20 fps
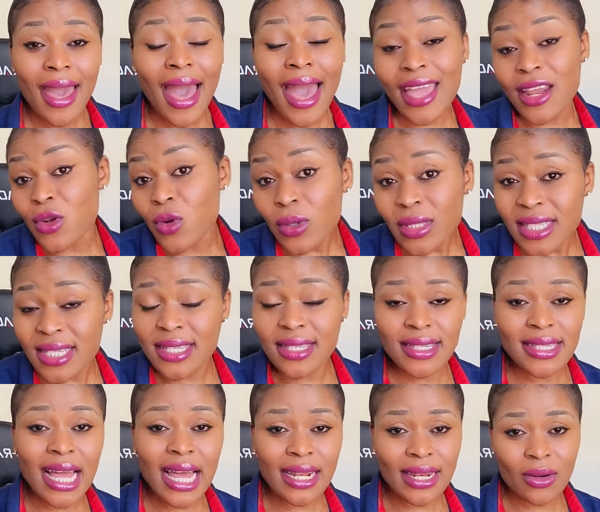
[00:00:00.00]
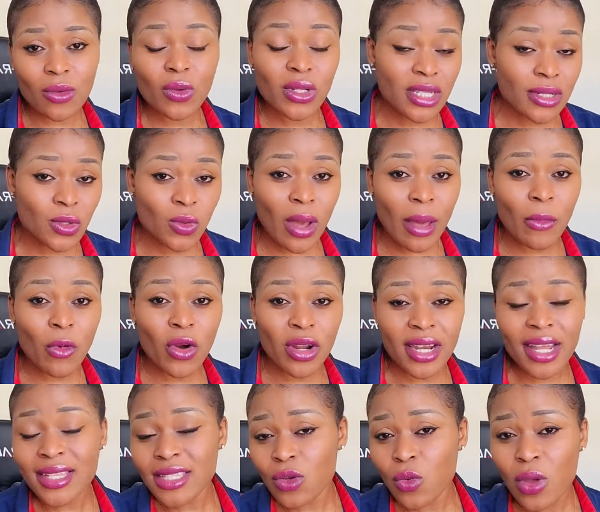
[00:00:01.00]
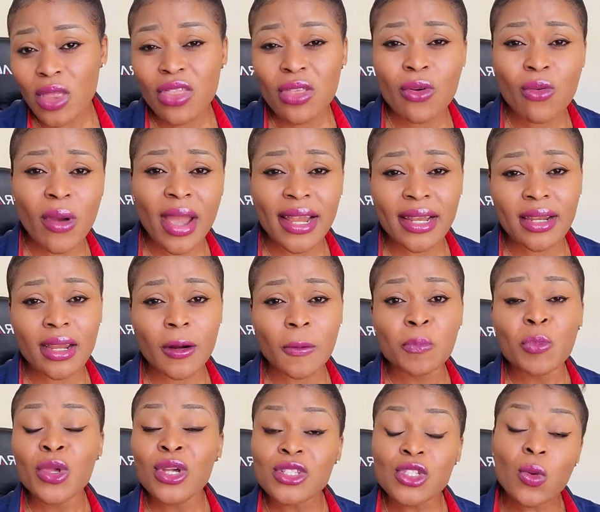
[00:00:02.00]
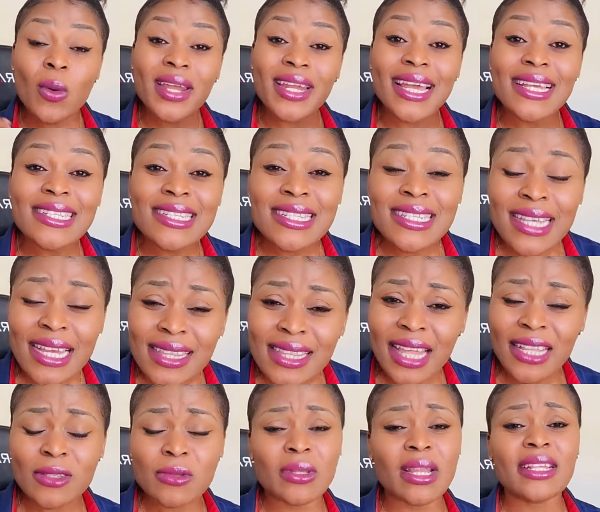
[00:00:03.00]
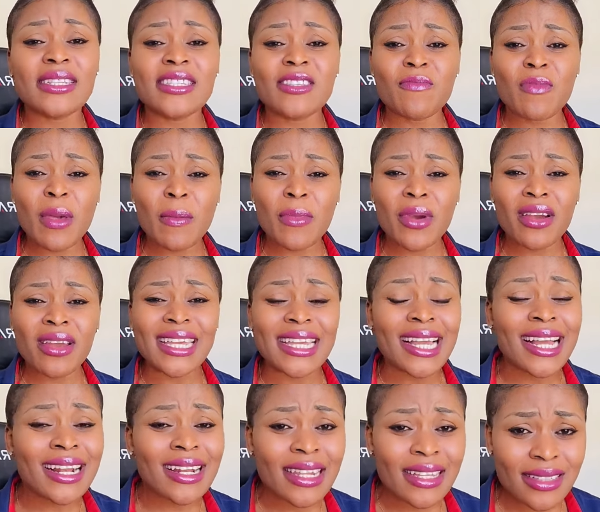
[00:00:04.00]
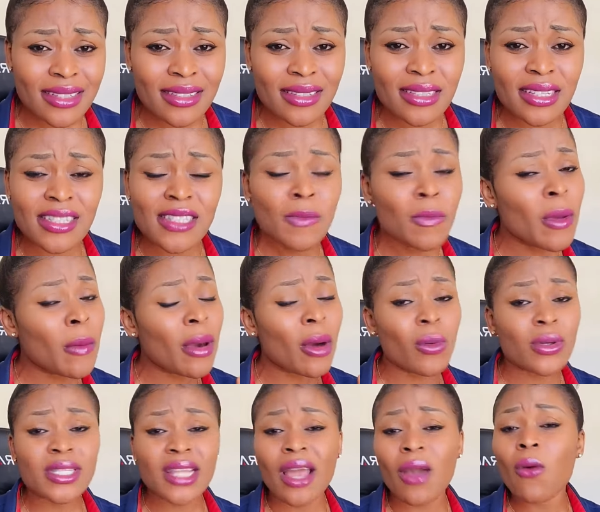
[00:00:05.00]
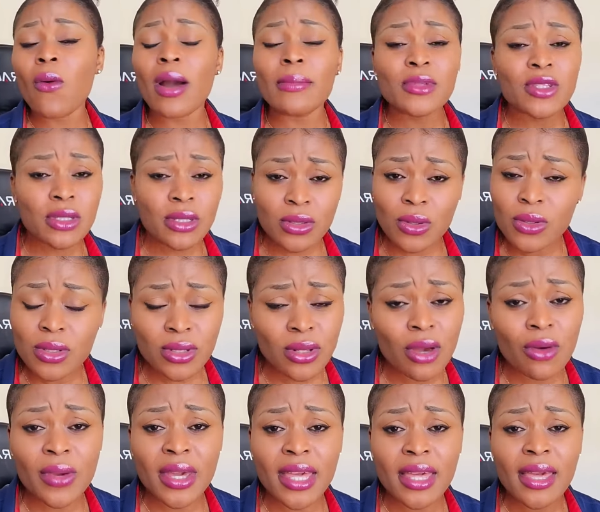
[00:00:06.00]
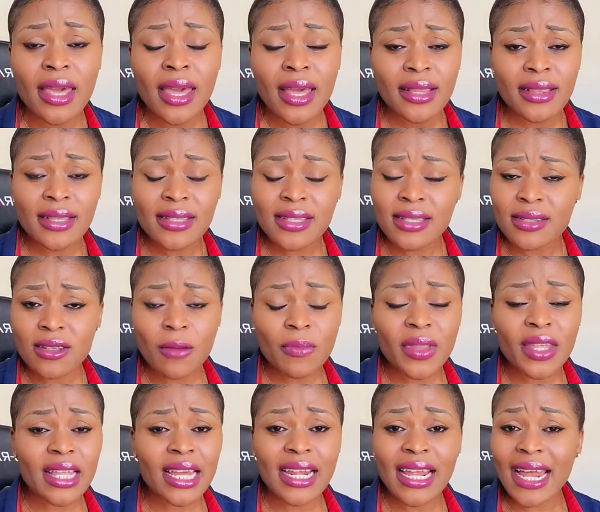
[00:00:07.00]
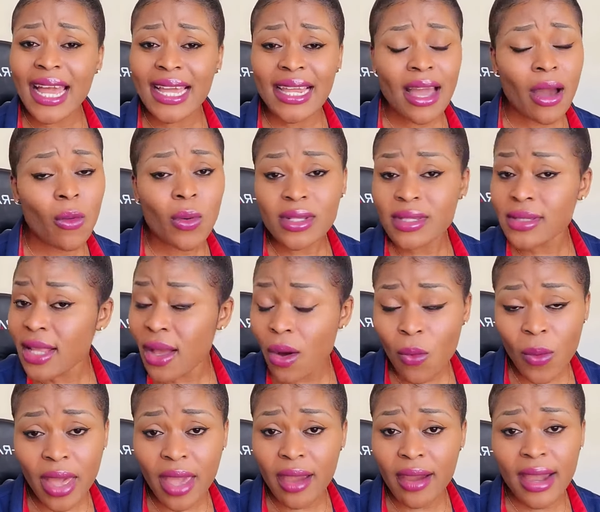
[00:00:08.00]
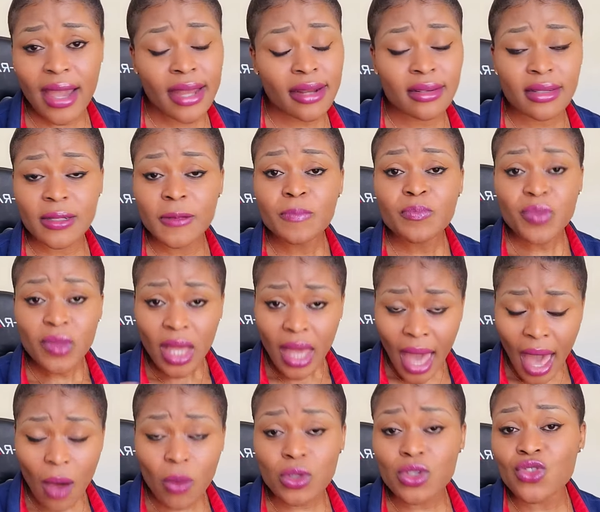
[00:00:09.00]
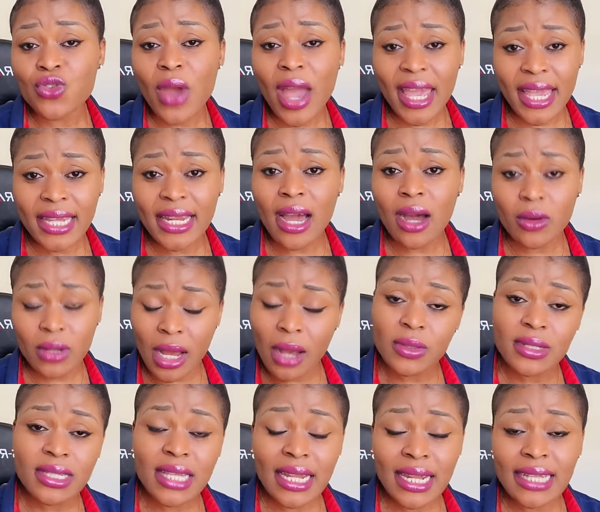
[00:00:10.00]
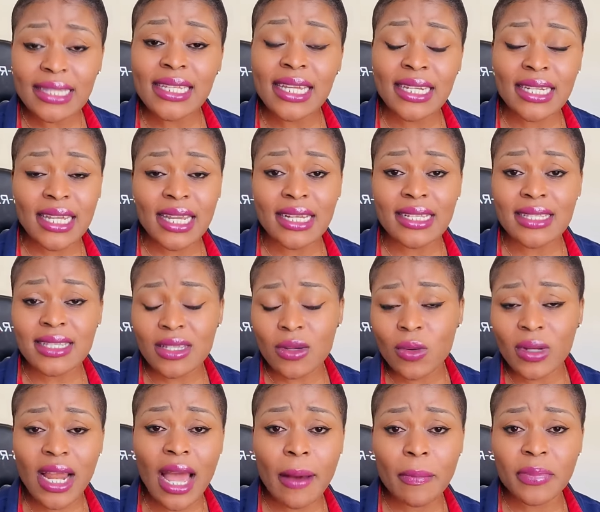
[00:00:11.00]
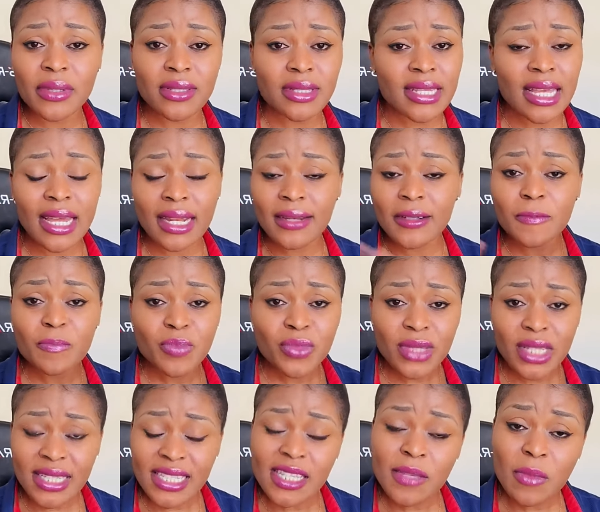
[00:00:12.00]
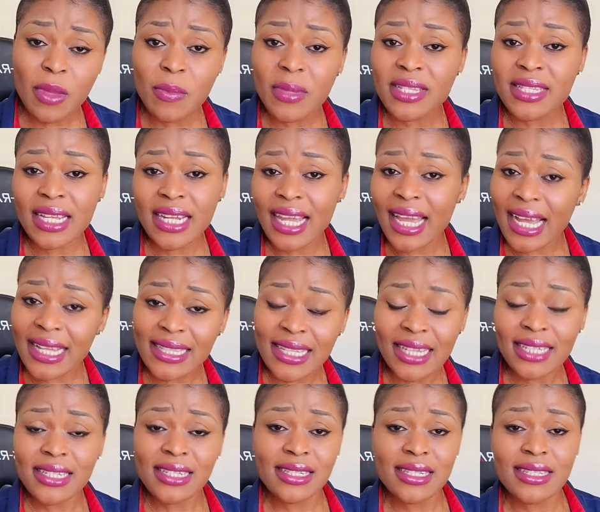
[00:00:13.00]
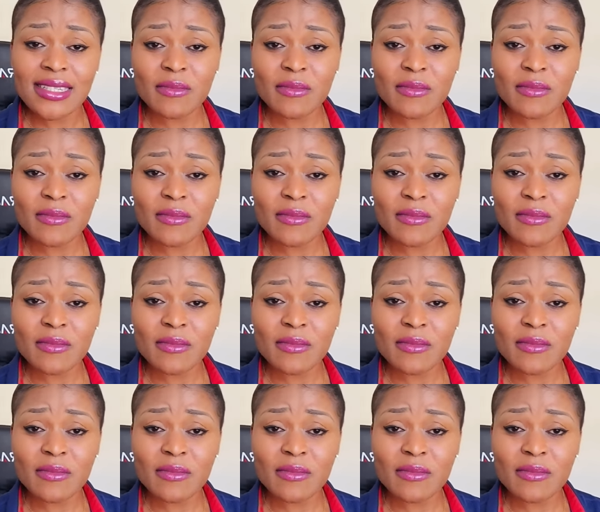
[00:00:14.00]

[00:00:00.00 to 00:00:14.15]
I noticed, and which is why I'm connecting with you right now. So when I said that to that team member, it clicked. The team member was like, oh, I'm so sorry, this is something that I, I wasn't aware, and I will try it out. I will start attending and see what happens. And the team members started attending this